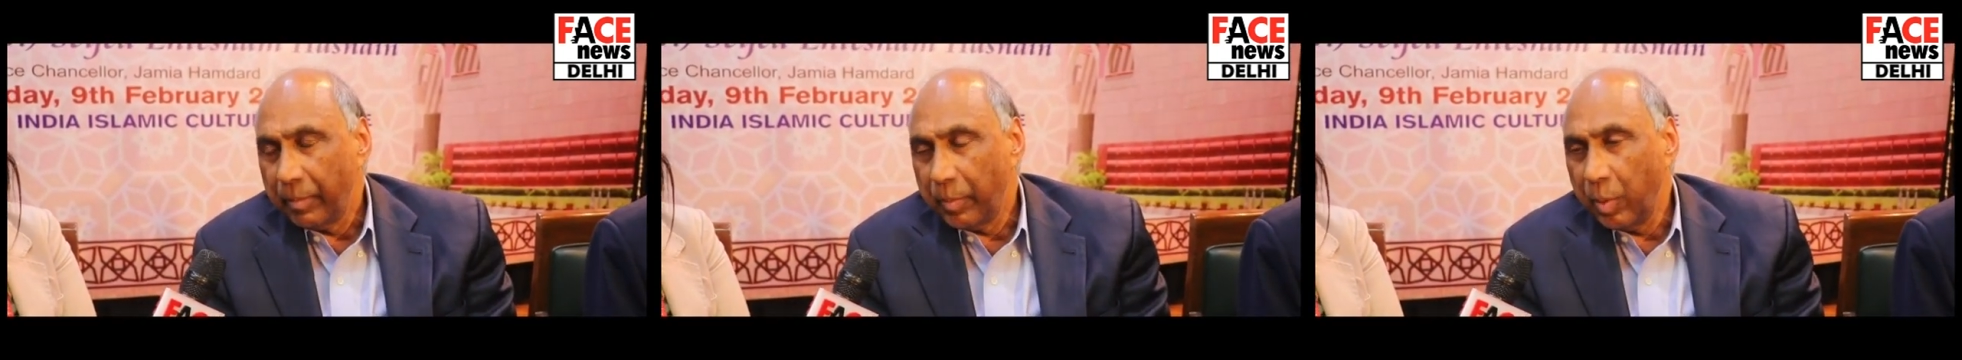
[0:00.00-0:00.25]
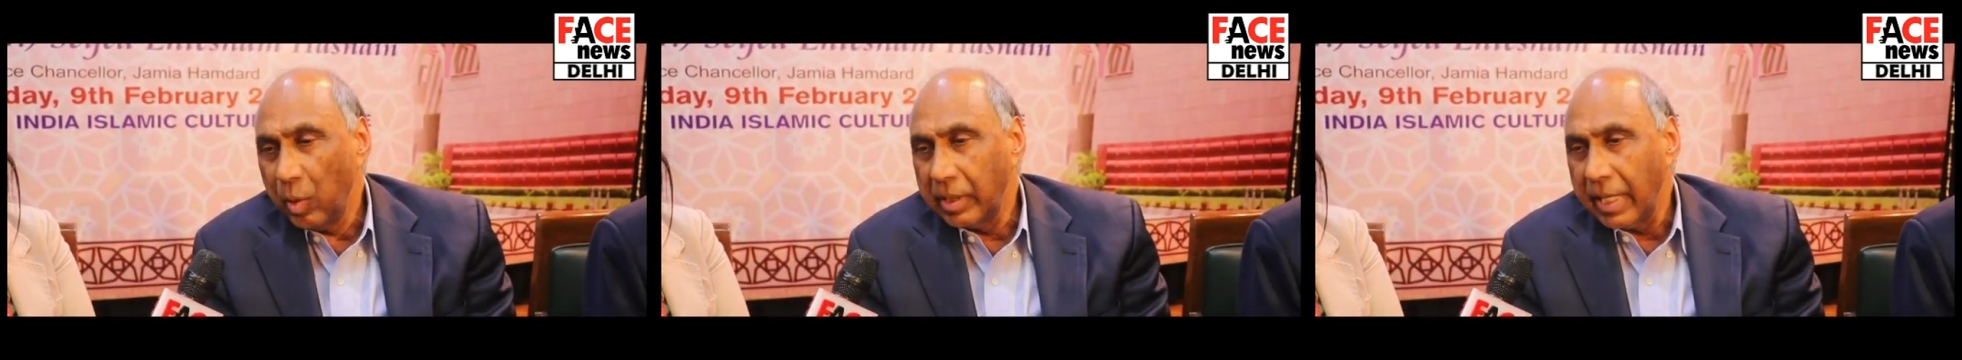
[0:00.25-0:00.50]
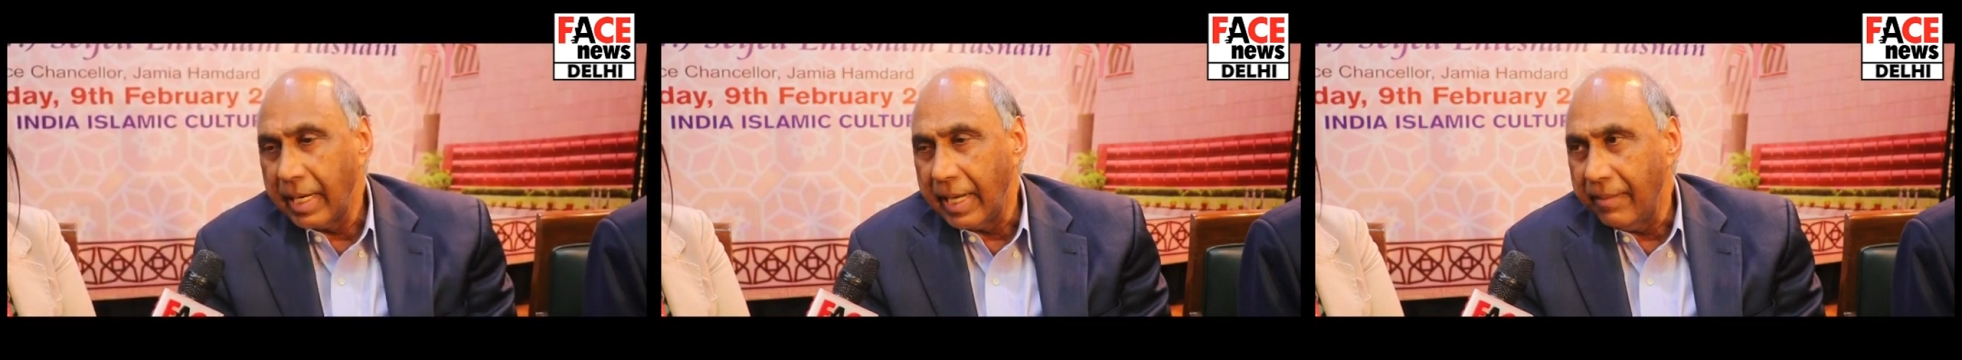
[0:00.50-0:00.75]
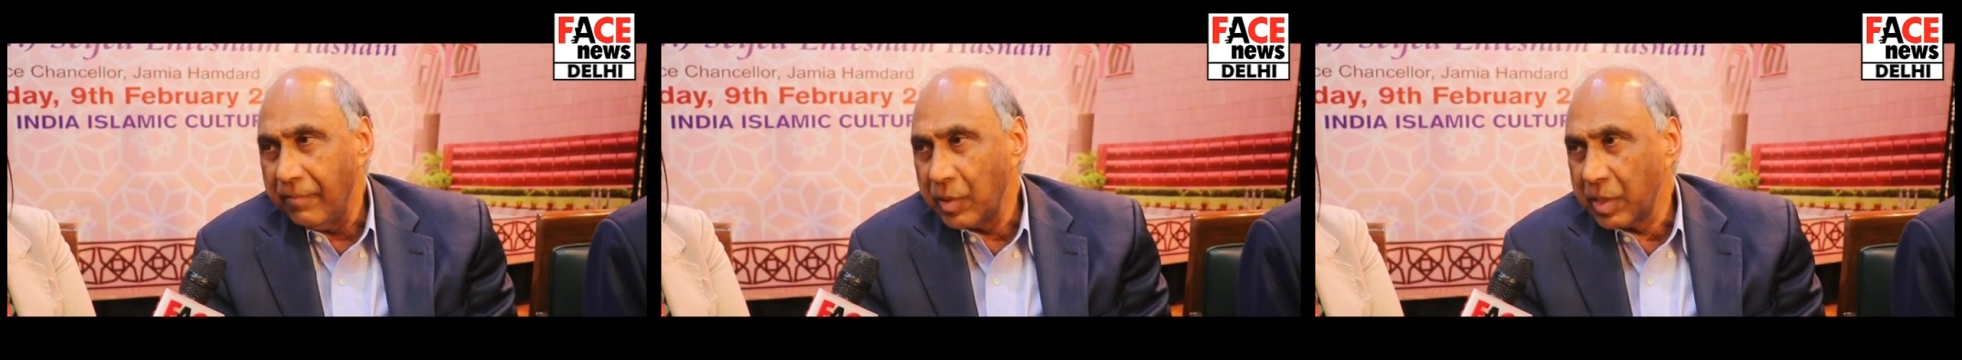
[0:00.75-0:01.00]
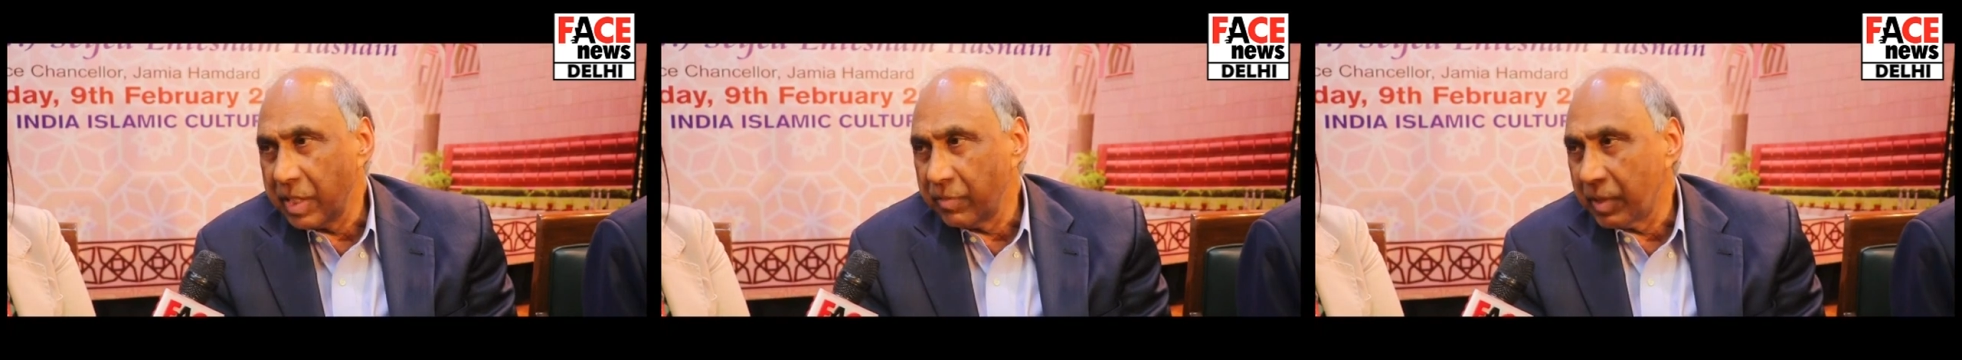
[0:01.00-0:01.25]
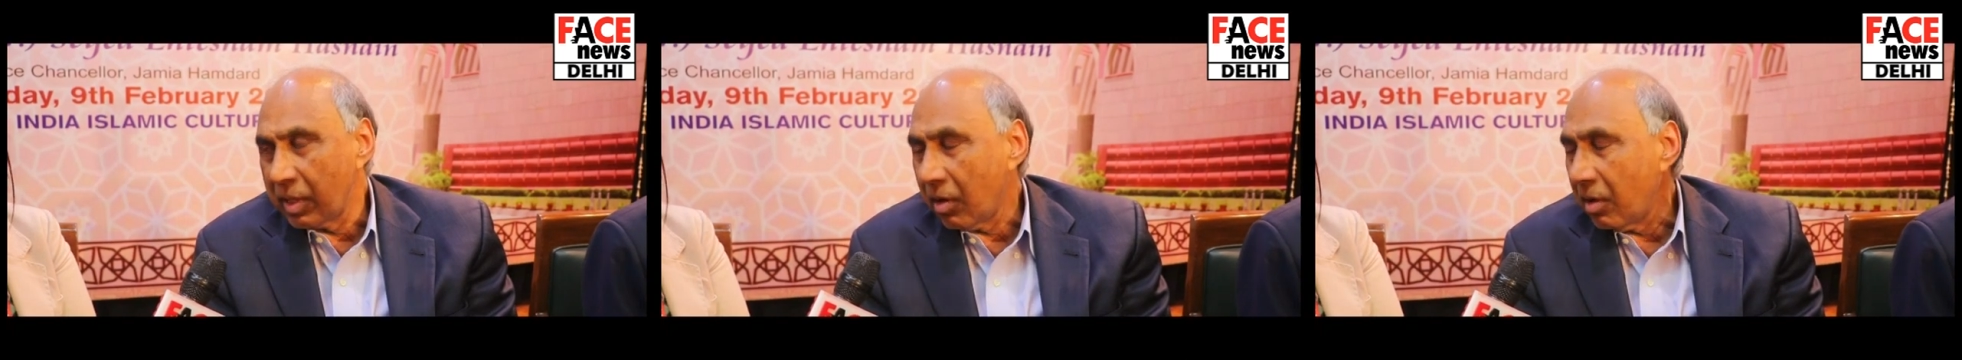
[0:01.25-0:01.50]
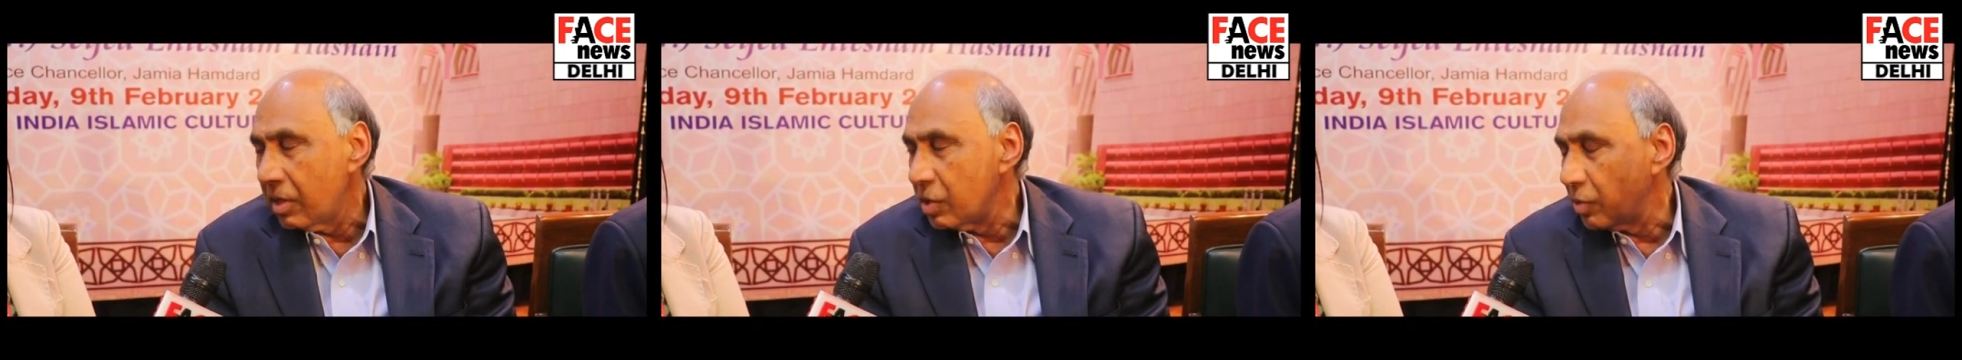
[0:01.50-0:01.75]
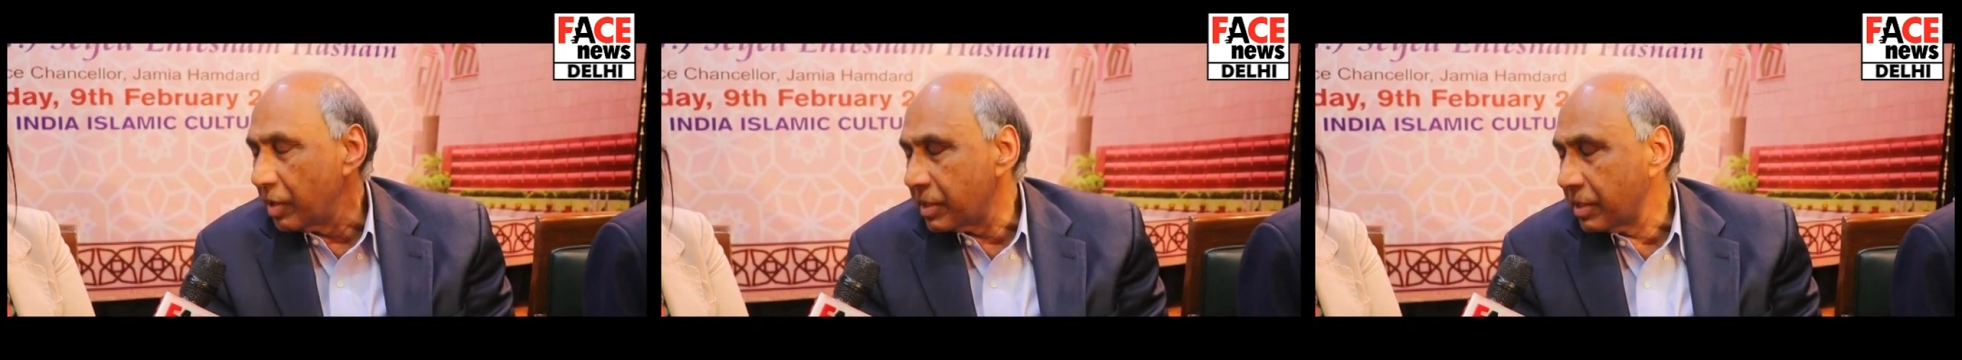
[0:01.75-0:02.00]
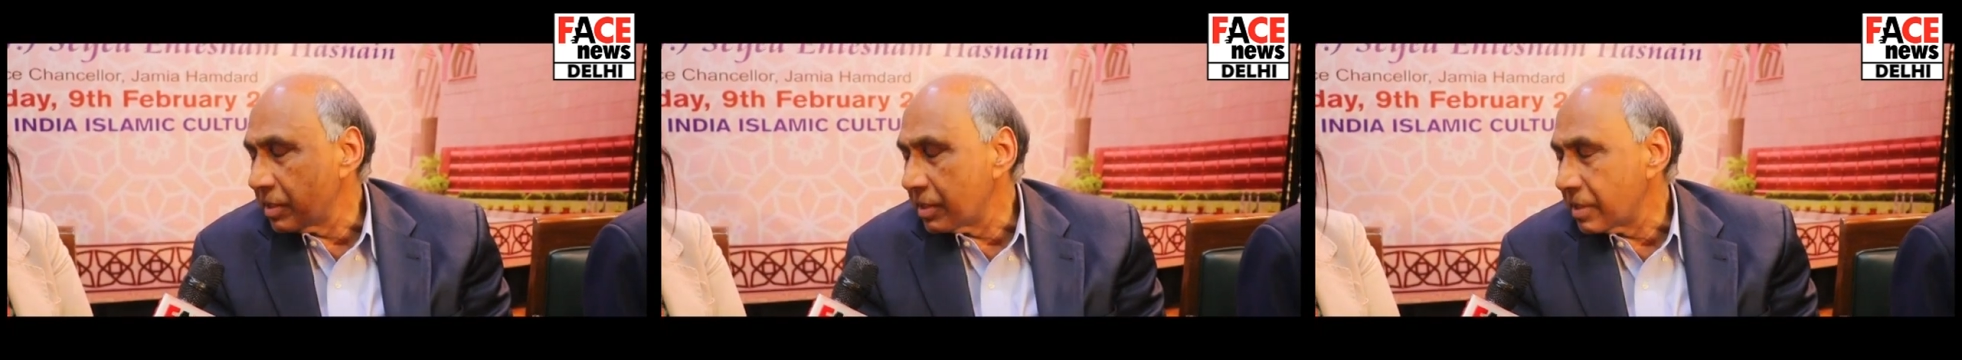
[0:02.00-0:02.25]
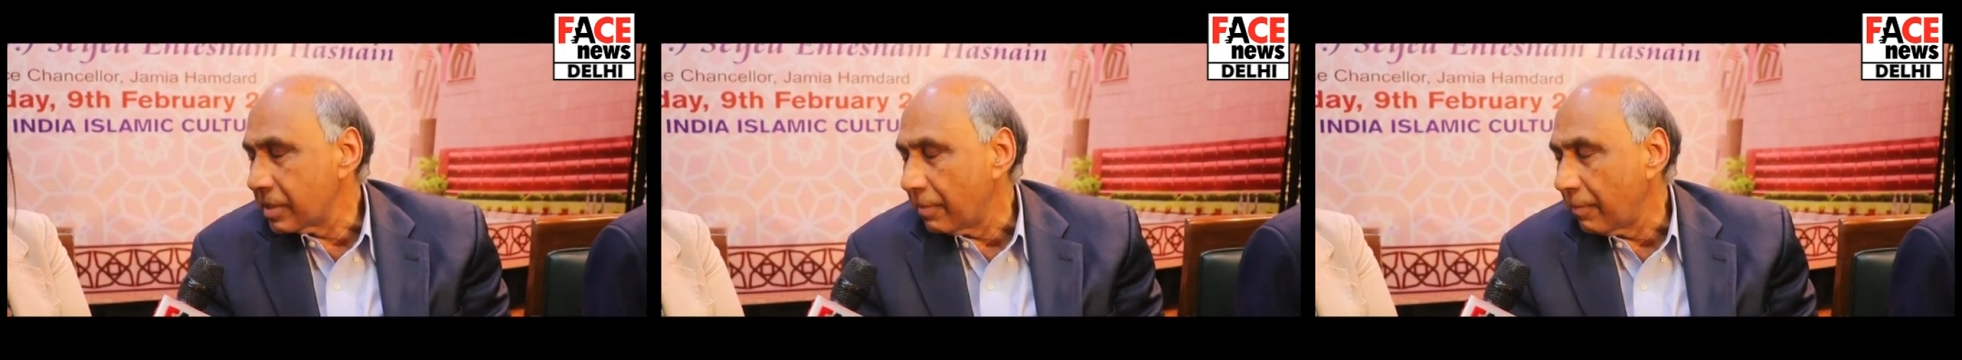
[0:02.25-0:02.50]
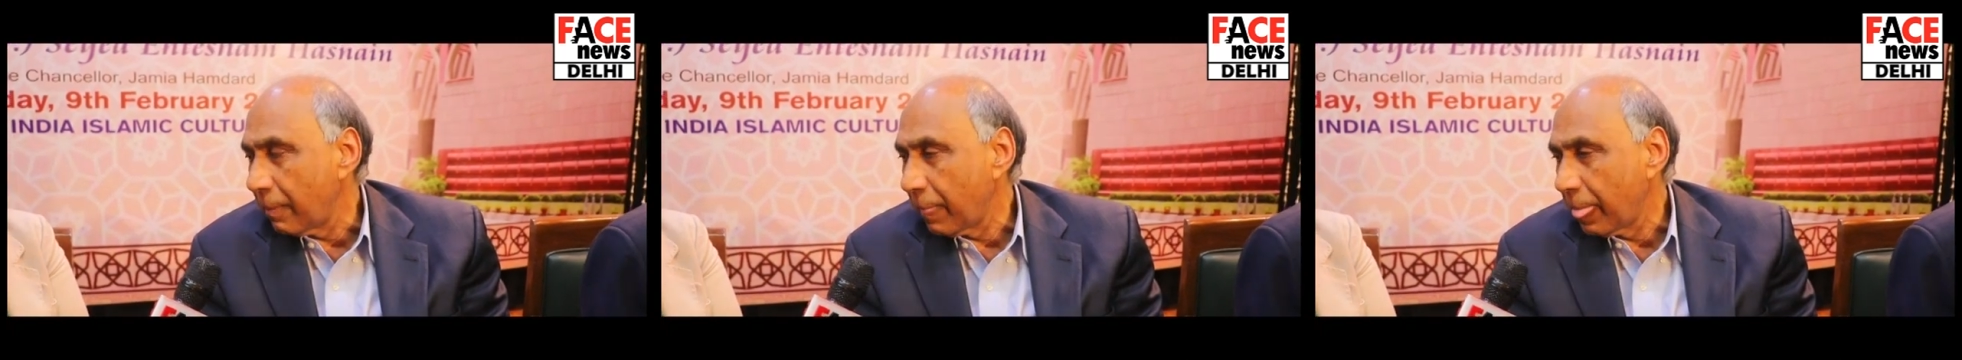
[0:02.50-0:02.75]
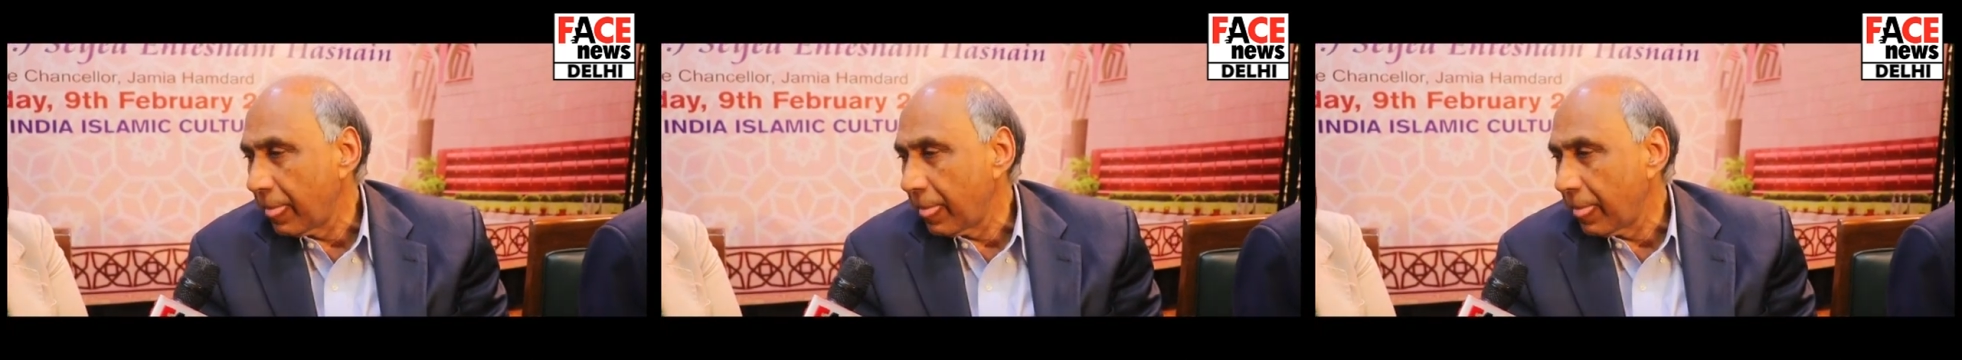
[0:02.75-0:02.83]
put that emphasis with all educational system.